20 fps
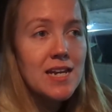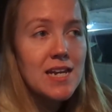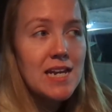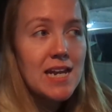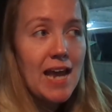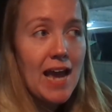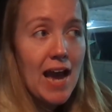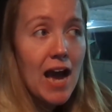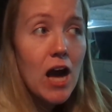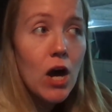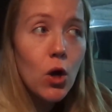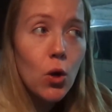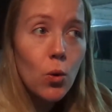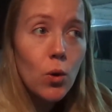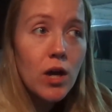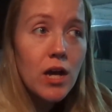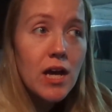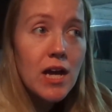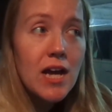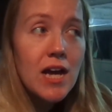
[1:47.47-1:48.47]

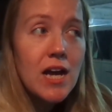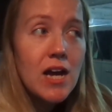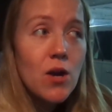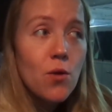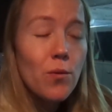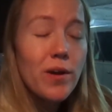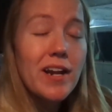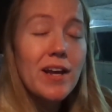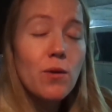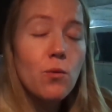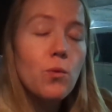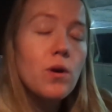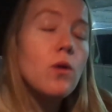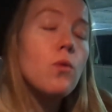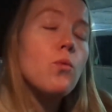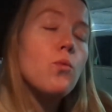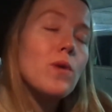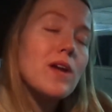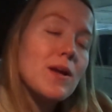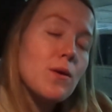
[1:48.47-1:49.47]
now, when I
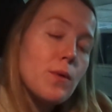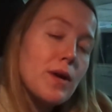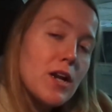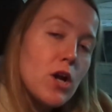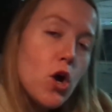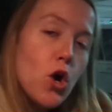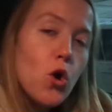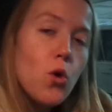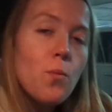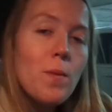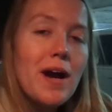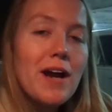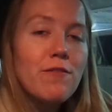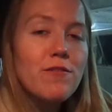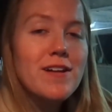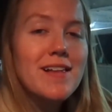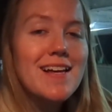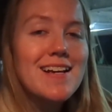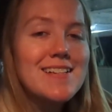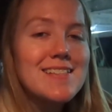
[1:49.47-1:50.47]
went home, I
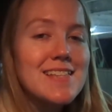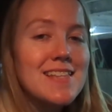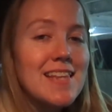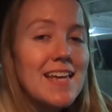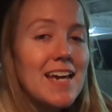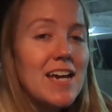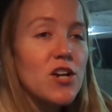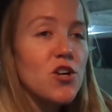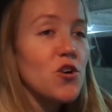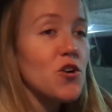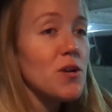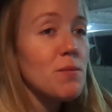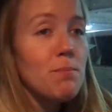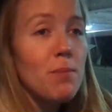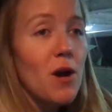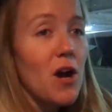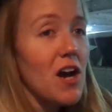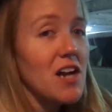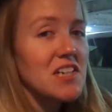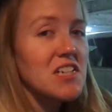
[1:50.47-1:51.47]
realized that they had already
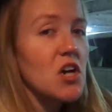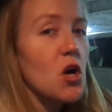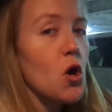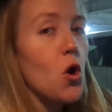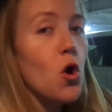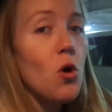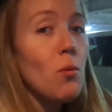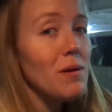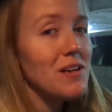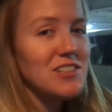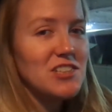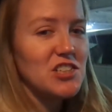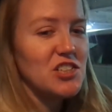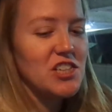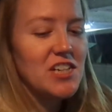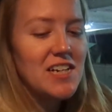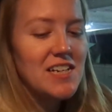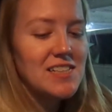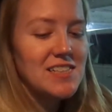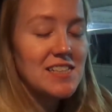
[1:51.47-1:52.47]
bought a whole bunch of
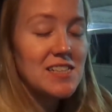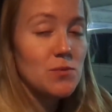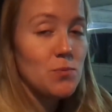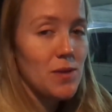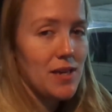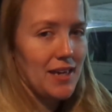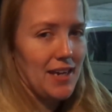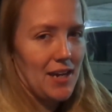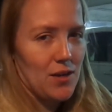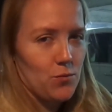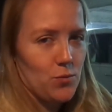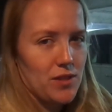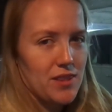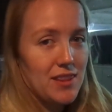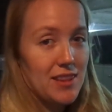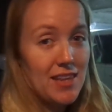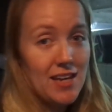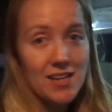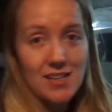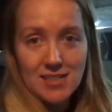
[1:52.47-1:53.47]
cheese this weekend
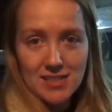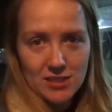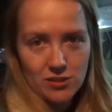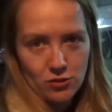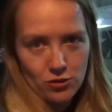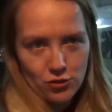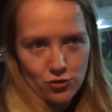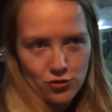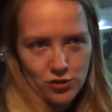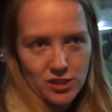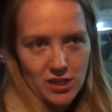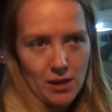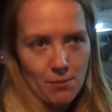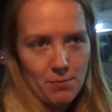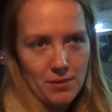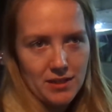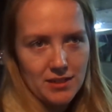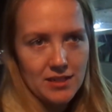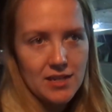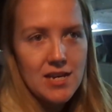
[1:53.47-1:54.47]
when they did grocery
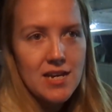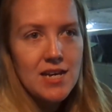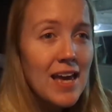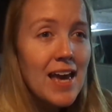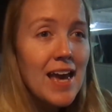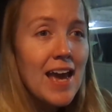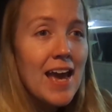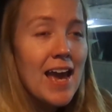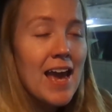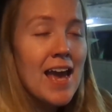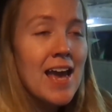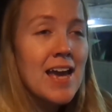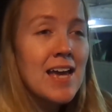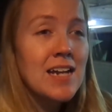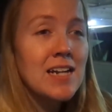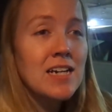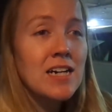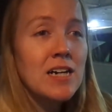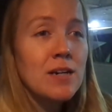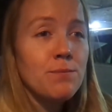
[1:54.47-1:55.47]
shopping.
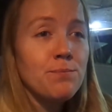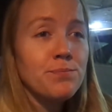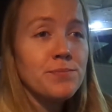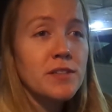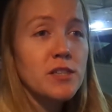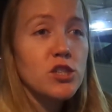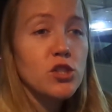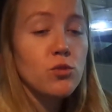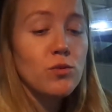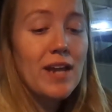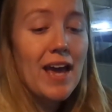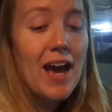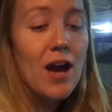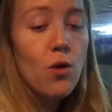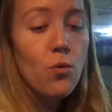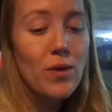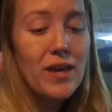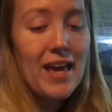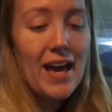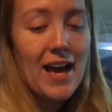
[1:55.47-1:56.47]
And, so
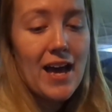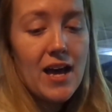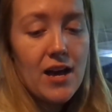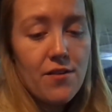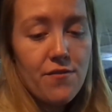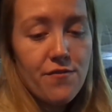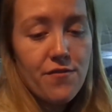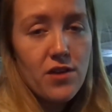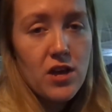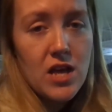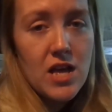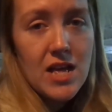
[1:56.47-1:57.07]
now we have,